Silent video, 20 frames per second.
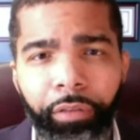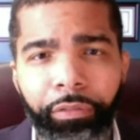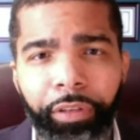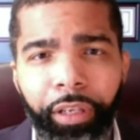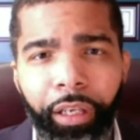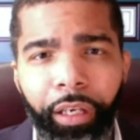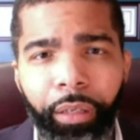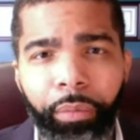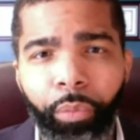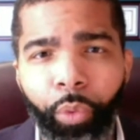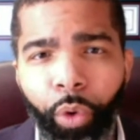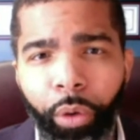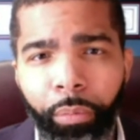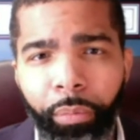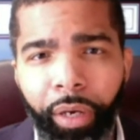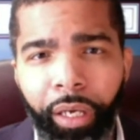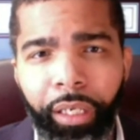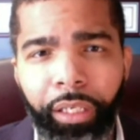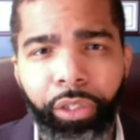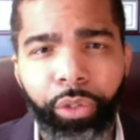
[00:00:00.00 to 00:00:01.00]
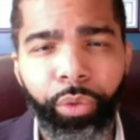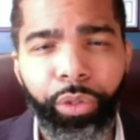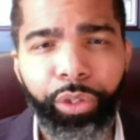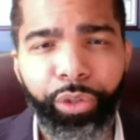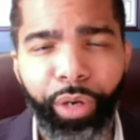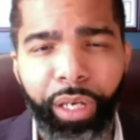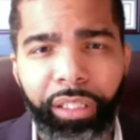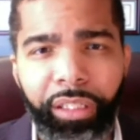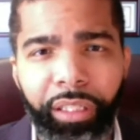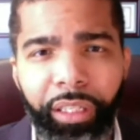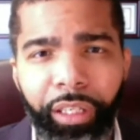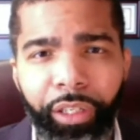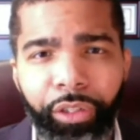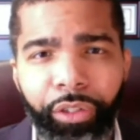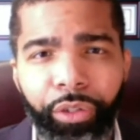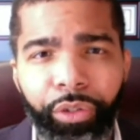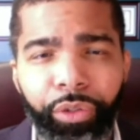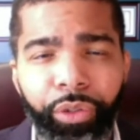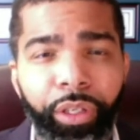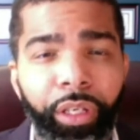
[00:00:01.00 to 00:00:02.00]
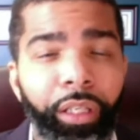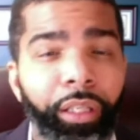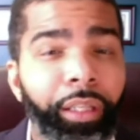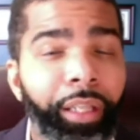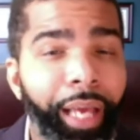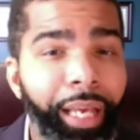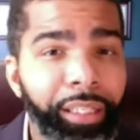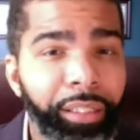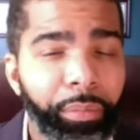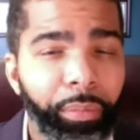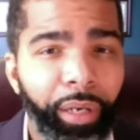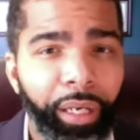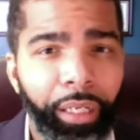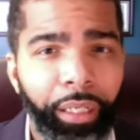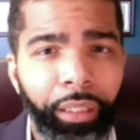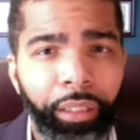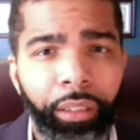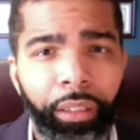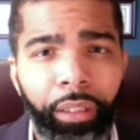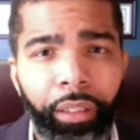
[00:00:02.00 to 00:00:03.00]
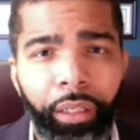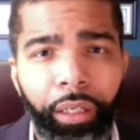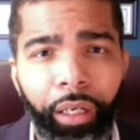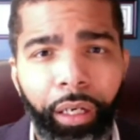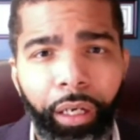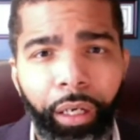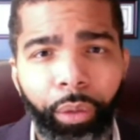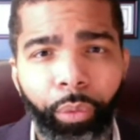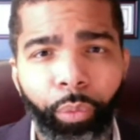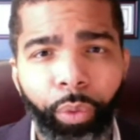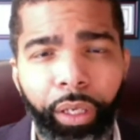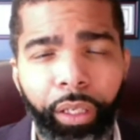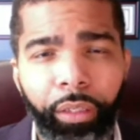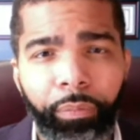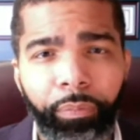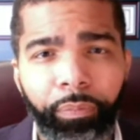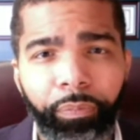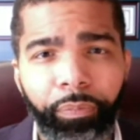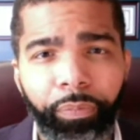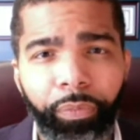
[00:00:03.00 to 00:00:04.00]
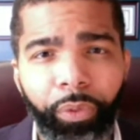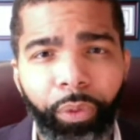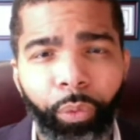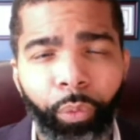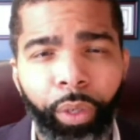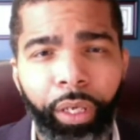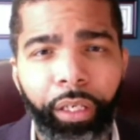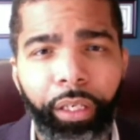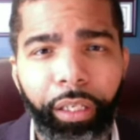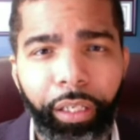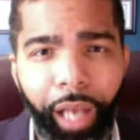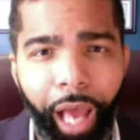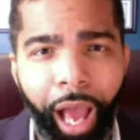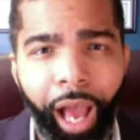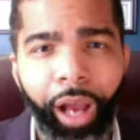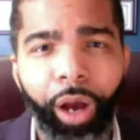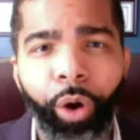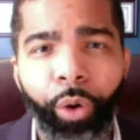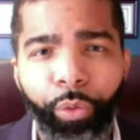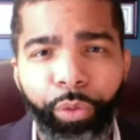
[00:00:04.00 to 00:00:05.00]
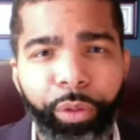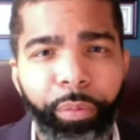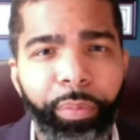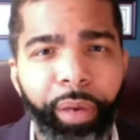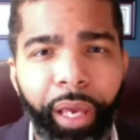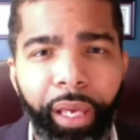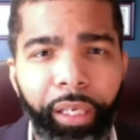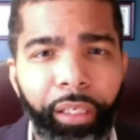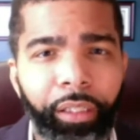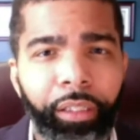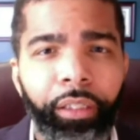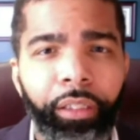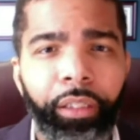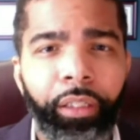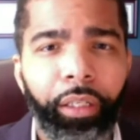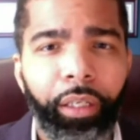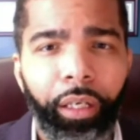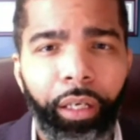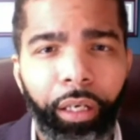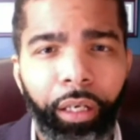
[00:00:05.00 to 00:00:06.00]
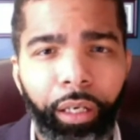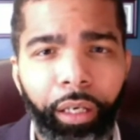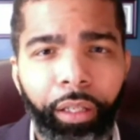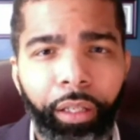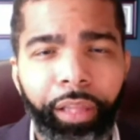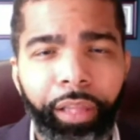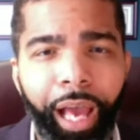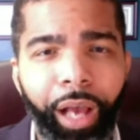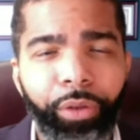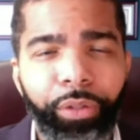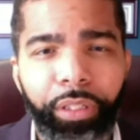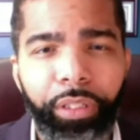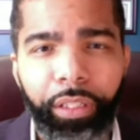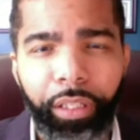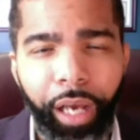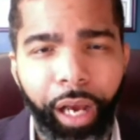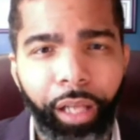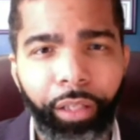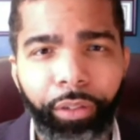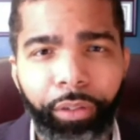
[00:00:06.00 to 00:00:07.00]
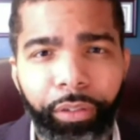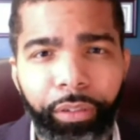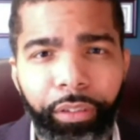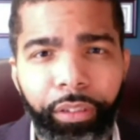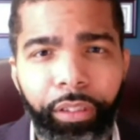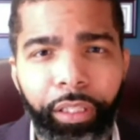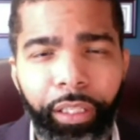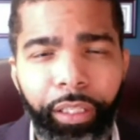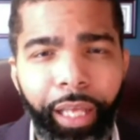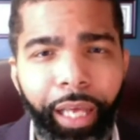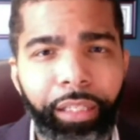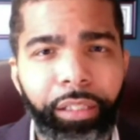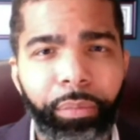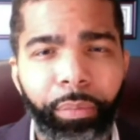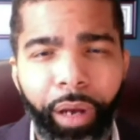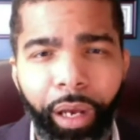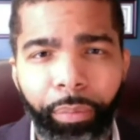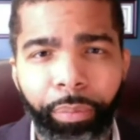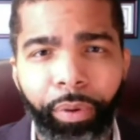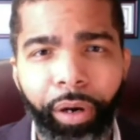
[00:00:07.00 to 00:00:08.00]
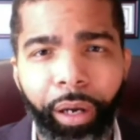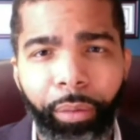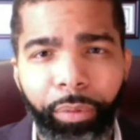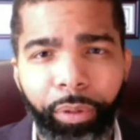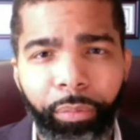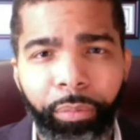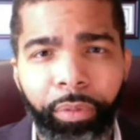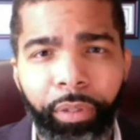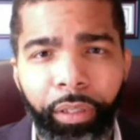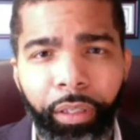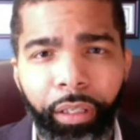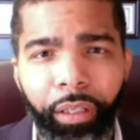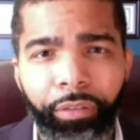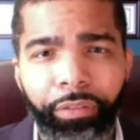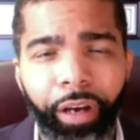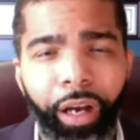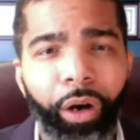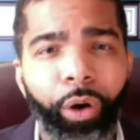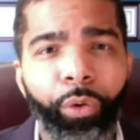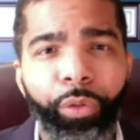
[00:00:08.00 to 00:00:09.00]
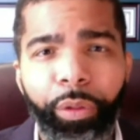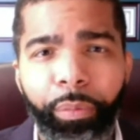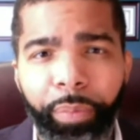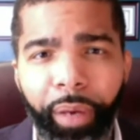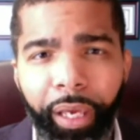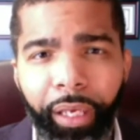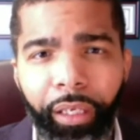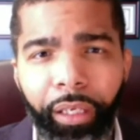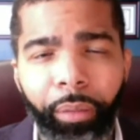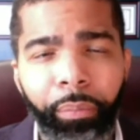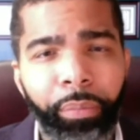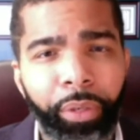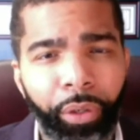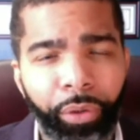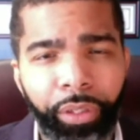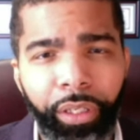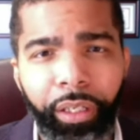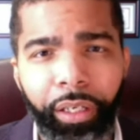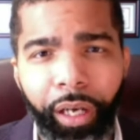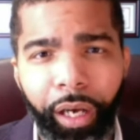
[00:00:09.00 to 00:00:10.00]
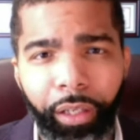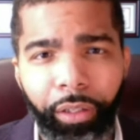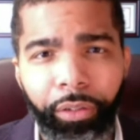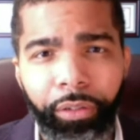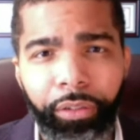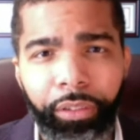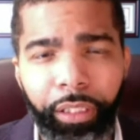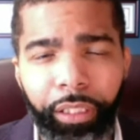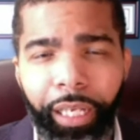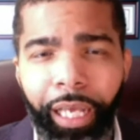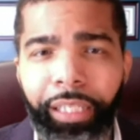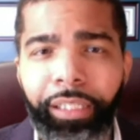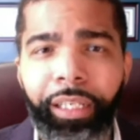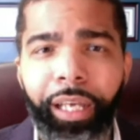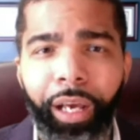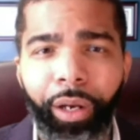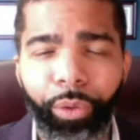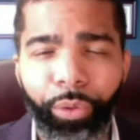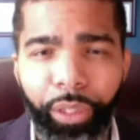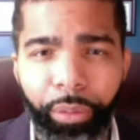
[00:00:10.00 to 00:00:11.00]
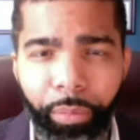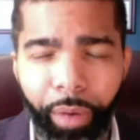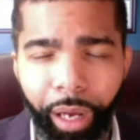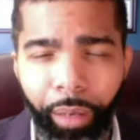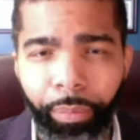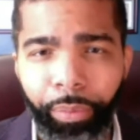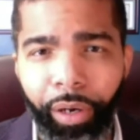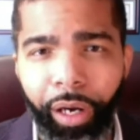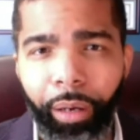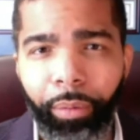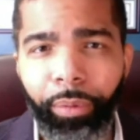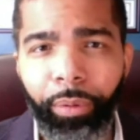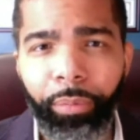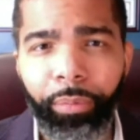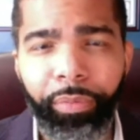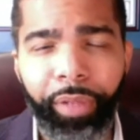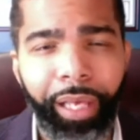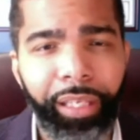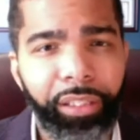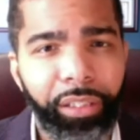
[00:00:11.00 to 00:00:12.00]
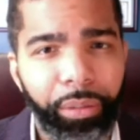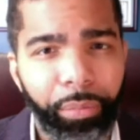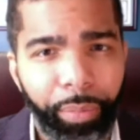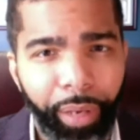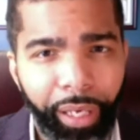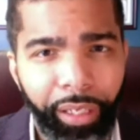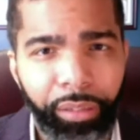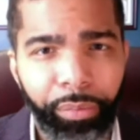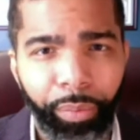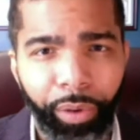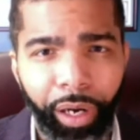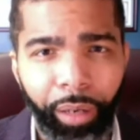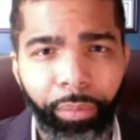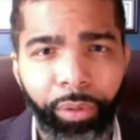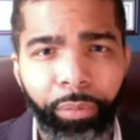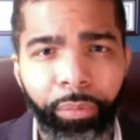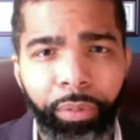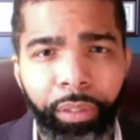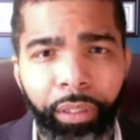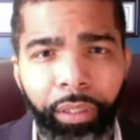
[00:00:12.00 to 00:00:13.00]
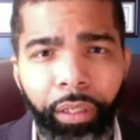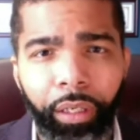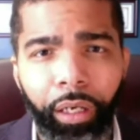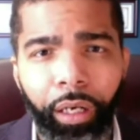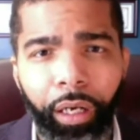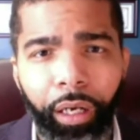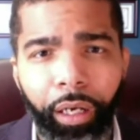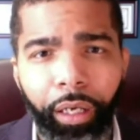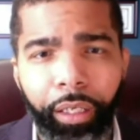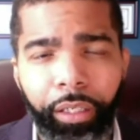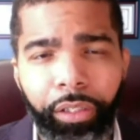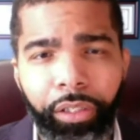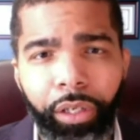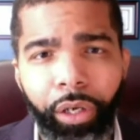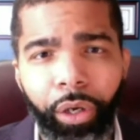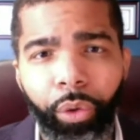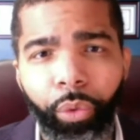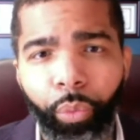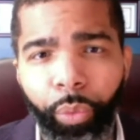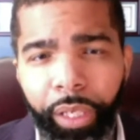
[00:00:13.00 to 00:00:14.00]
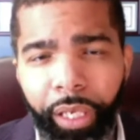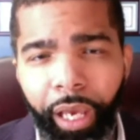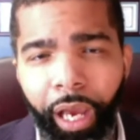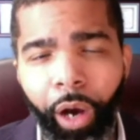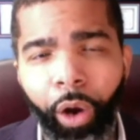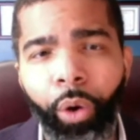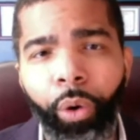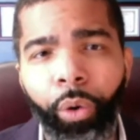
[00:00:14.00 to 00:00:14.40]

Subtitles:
getting more money to address the issues, you get less money. When I owe the bank $1,000, then that's my problem. If I owe the bank $1 million, then that's not only my problem, that's the bank's problem. And so we